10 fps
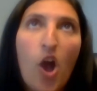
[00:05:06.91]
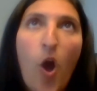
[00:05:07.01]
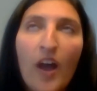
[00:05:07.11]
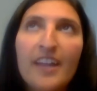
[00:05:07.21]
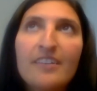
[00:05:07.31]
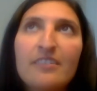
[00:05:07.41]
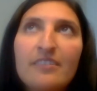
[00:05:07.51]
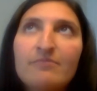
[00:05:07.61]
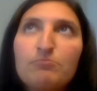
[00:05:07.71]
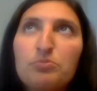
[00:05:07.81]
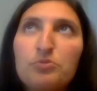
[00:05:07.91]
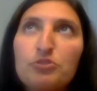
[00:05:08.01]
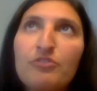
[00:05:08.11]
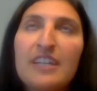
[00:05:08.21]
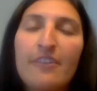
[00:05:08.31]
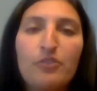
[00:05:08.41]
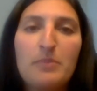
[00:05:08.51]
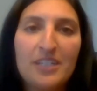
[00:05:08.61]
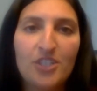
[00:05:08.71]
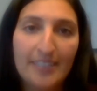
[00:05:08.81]
unproven
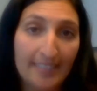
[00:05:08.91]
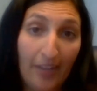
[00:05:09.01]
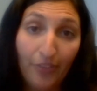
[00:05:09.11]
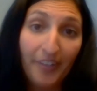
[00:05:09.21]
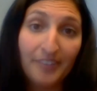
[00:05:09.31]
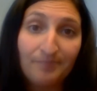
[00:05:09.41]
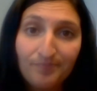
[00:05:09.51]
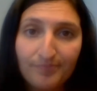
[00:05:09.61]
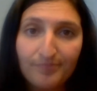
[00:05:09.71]
information is out there